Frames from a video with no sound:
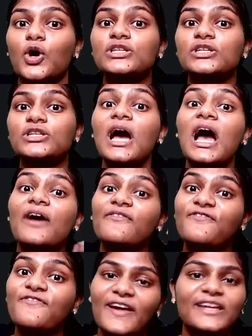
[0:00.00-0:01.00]
very
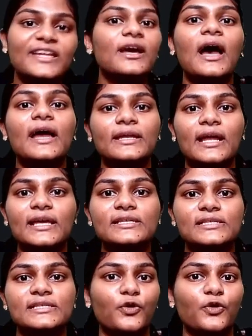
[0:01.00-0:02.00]
high rise in
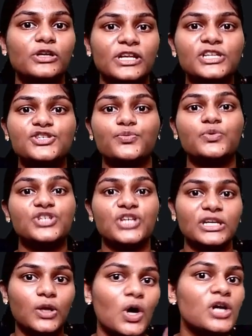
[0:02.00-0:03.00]
voltage, which can cause
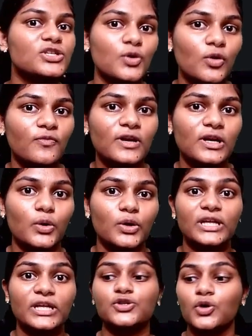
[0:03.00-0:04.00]
overloading. So,
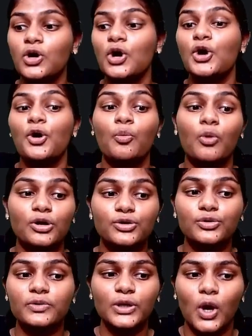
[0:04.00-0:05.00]
what do we not
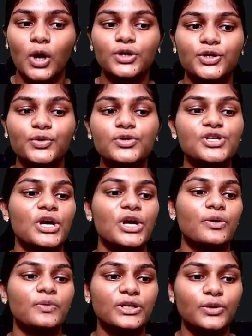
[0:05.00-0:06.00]
use? We
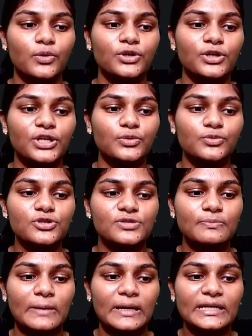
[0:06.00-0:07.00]
don't use
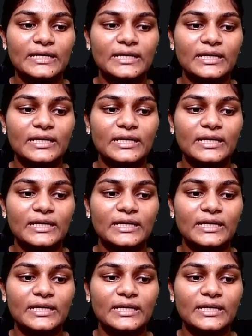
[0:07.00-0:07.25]
multi-plug